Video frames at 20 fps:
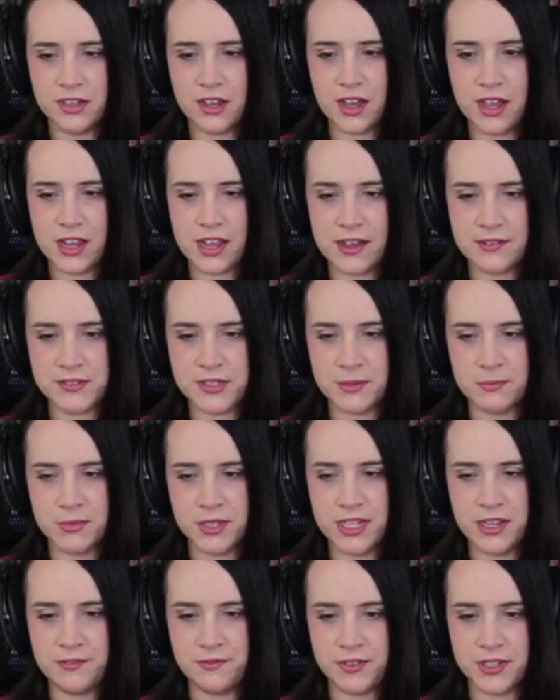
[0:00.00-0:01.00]
I have
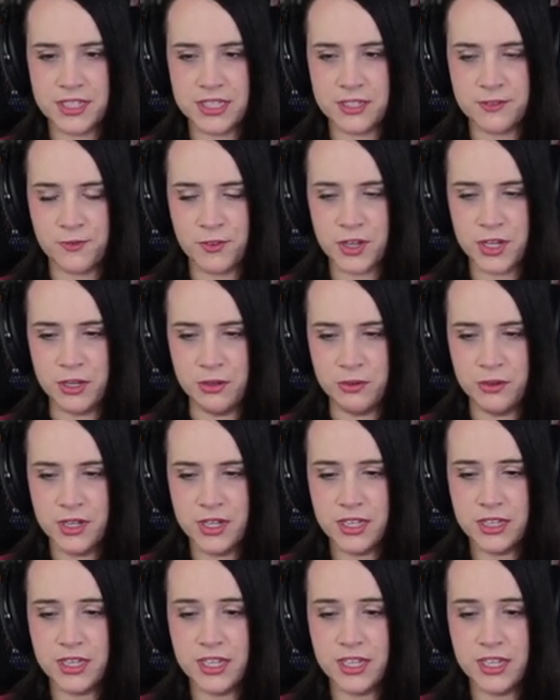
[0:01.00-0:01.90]
some leaflets for you.